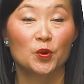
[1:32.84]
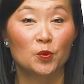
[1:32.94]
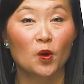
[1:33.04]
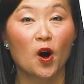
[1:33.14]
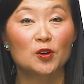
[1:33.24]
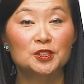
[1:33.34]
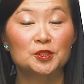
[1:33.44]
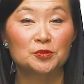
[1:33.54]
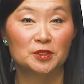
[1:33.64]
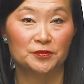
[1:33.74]
We will
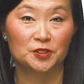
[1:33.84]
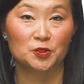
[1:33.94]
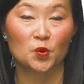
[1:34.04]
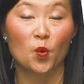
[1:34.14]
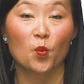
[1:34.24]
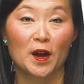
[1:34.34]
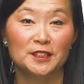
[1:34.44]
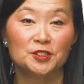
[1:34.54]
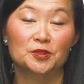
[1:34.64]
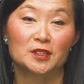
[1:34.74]
also review
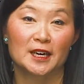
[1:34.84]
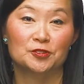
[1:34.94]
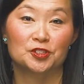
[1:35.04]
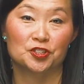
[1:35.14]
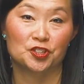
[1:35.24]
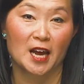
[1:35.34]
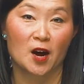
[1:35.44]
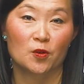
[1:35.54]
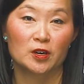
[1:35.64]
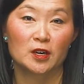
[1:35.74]
when you're allowed to
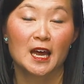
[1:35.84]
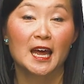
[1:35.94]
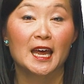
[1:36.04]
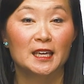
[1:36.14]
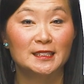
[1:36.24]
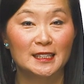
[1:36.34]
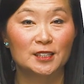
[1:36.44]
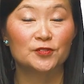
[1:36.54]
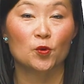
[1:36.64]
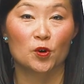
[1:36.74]
shower and
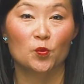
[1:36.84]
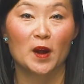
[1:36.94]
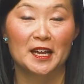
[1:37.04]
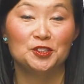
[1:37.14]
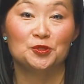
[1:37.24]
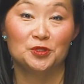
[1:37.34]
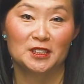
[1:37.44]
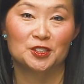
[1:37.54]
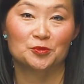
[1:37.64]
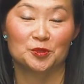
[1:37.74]
if or when you
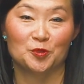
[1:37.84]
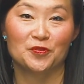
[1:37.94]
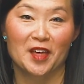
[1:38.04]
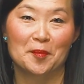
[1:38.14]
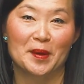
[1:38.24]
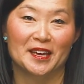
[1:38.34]
need to remove that